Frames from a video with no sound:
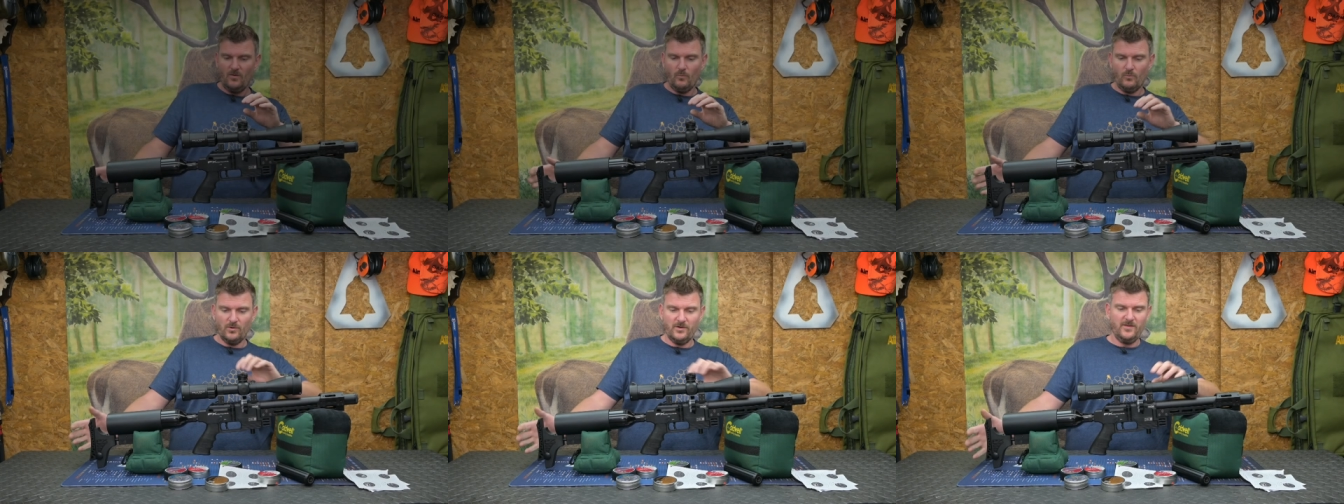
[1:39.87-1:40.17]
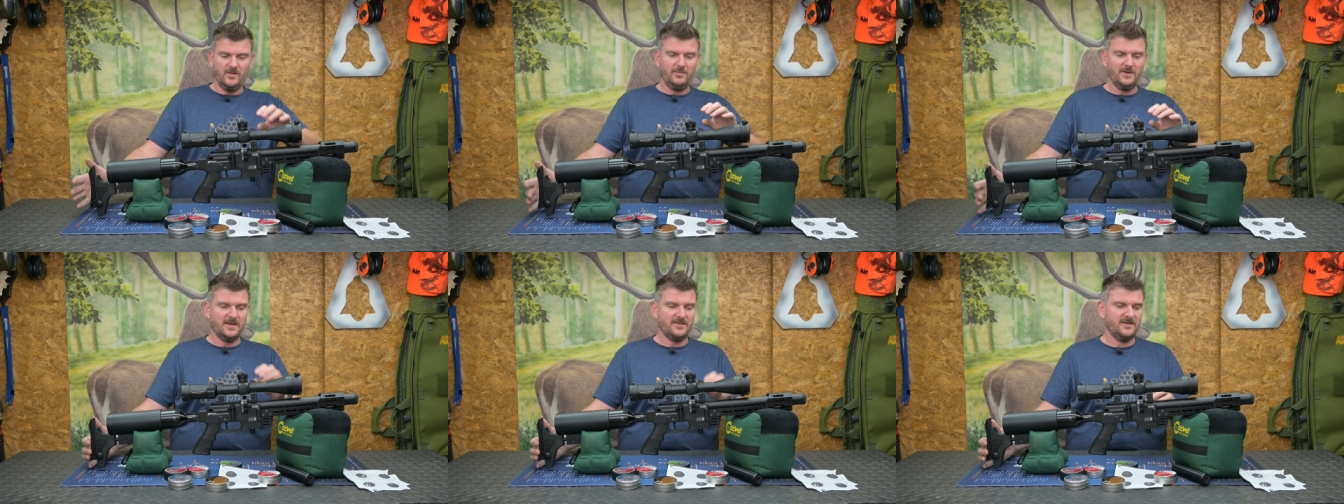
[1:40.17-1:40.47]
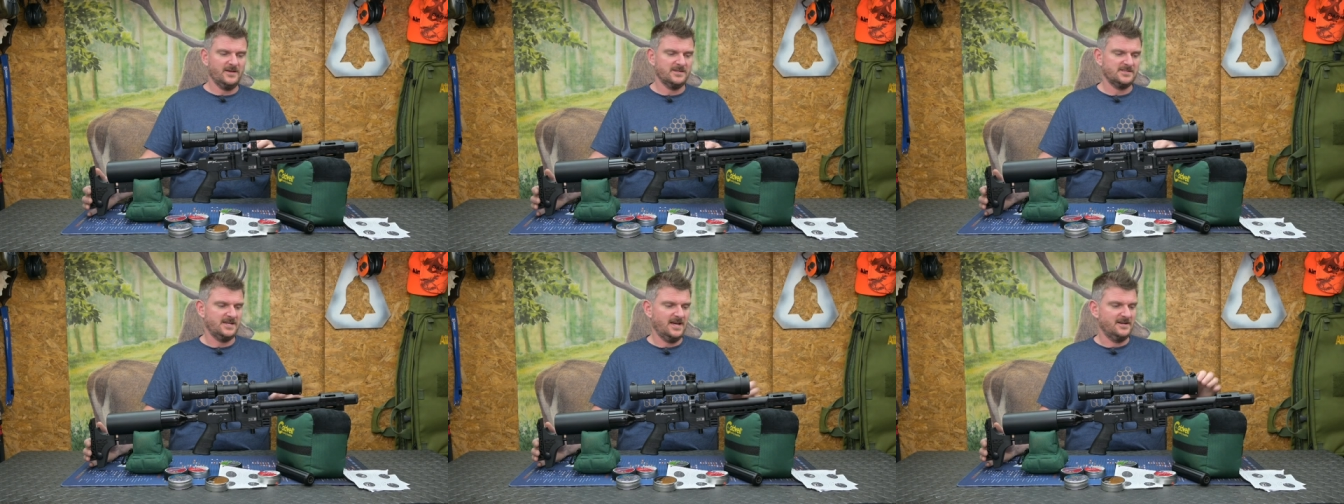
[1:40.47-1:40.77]
One of the big
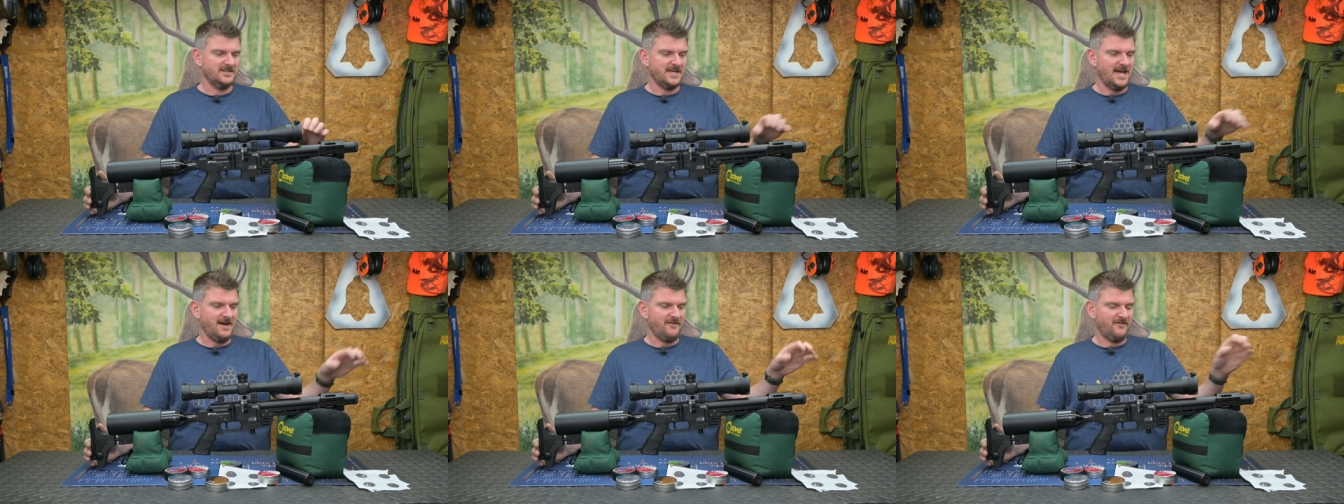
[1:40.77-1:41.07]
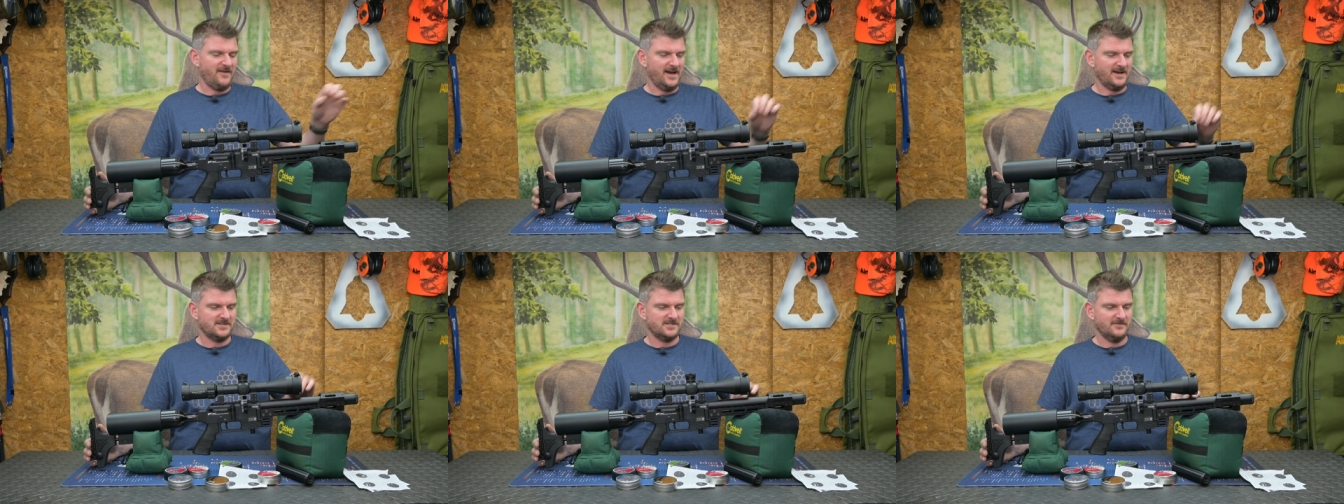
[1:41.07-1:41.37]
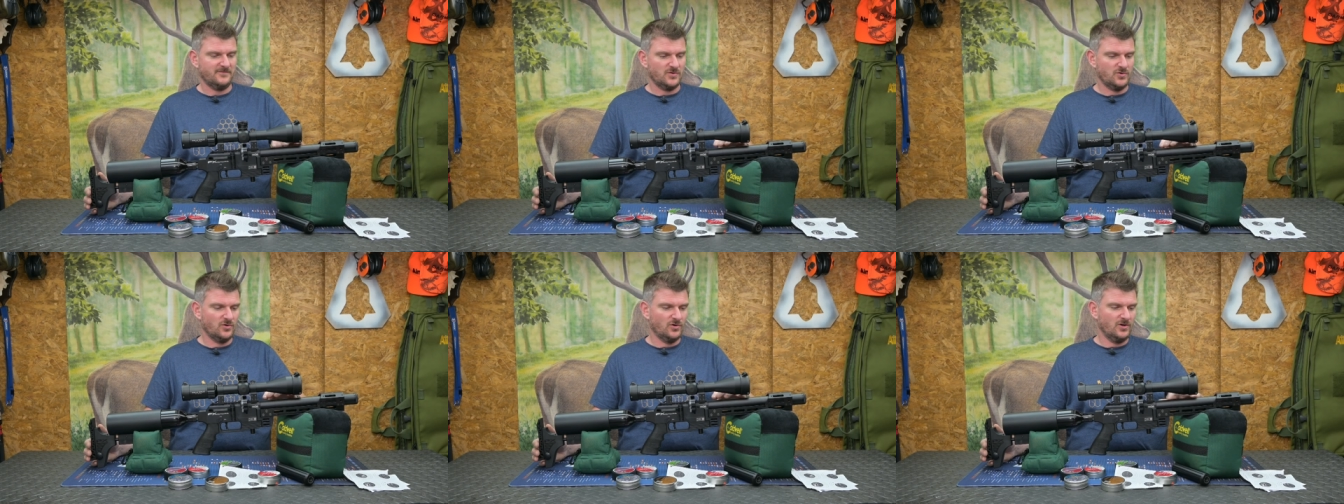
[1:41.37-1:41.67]
things here is FX
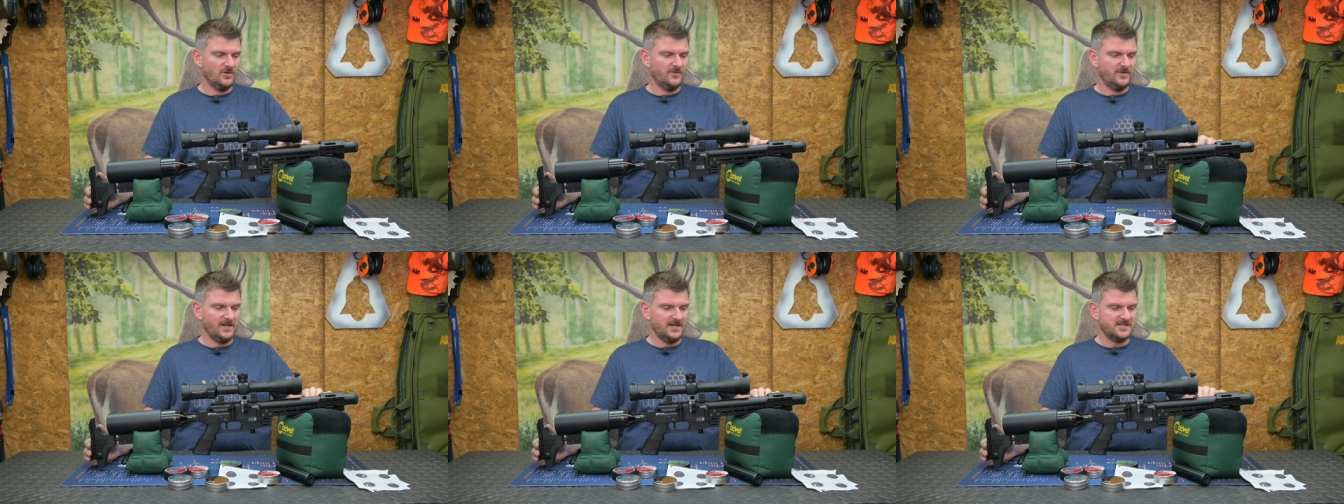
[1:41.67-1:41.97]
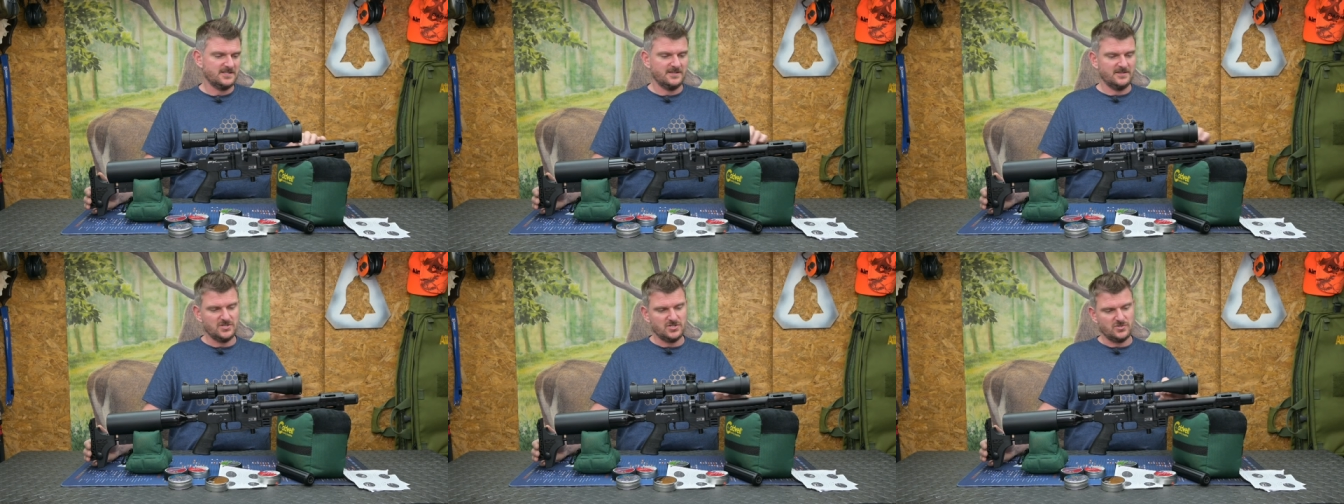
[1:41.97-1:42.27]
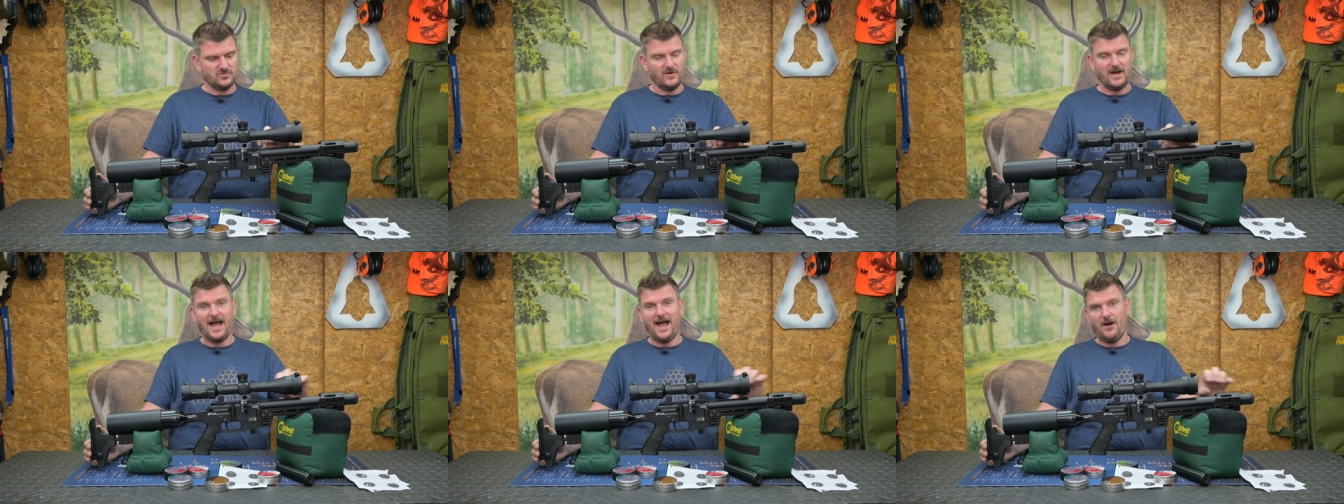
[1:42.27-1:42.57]
have called this
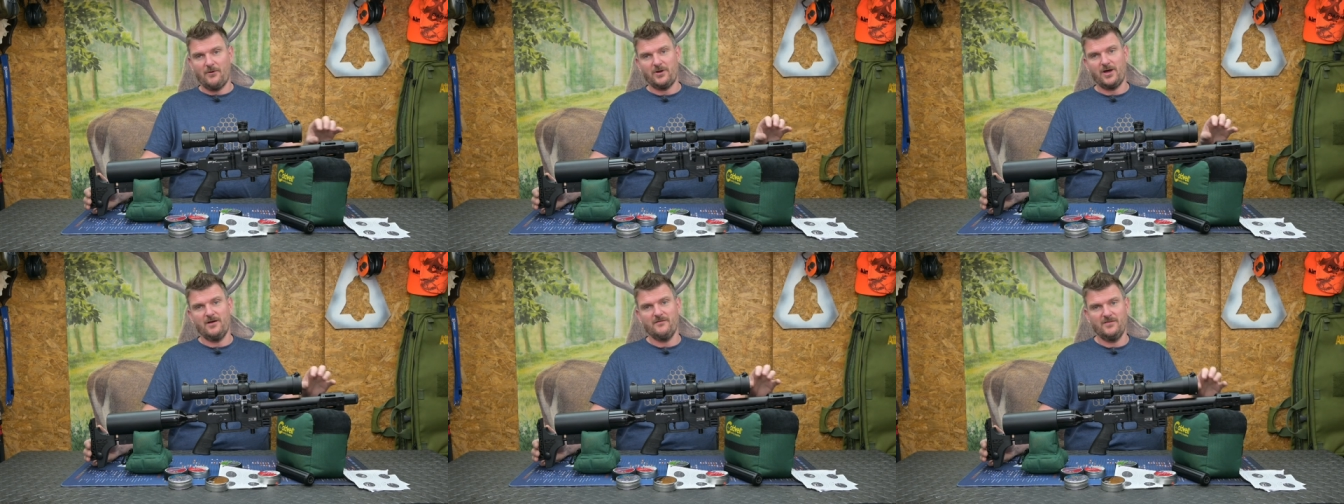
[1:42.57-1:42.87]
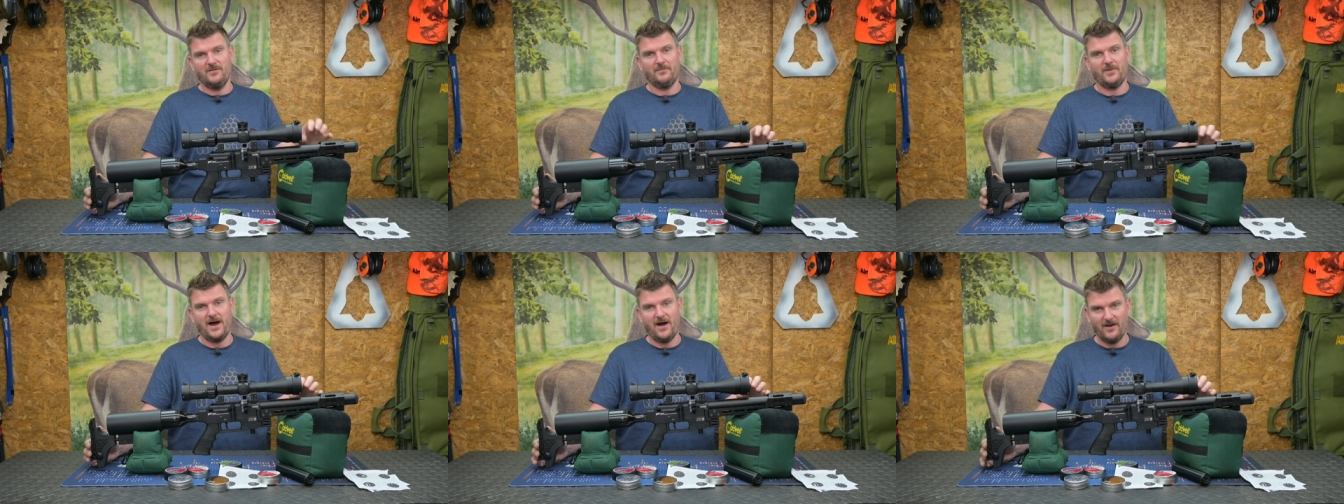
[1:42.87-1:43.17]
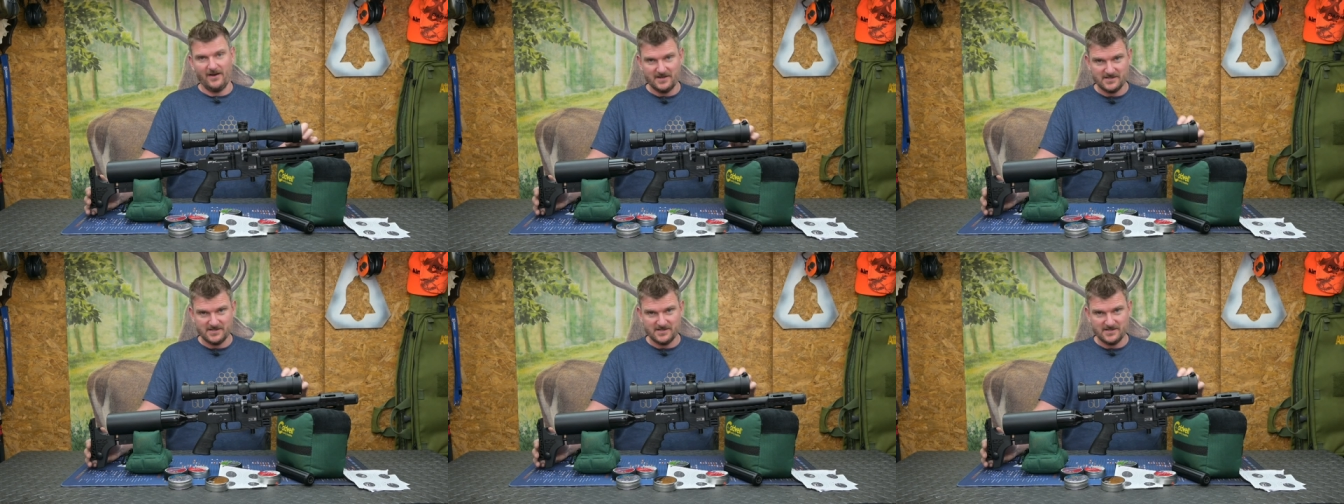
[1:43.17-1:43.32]
shroud over the barrel.